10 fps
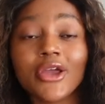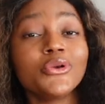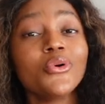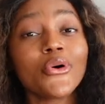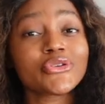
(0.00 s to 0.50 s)

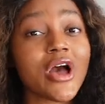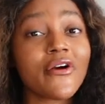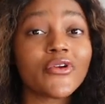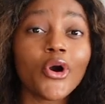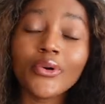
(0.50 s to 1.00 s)
You also
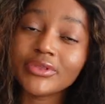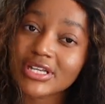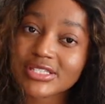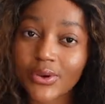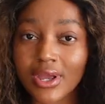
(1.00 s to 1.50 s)
have your own
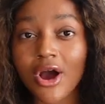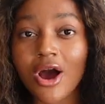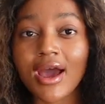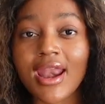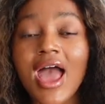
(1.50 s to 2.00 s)
things going
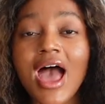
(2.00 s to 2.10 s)
on.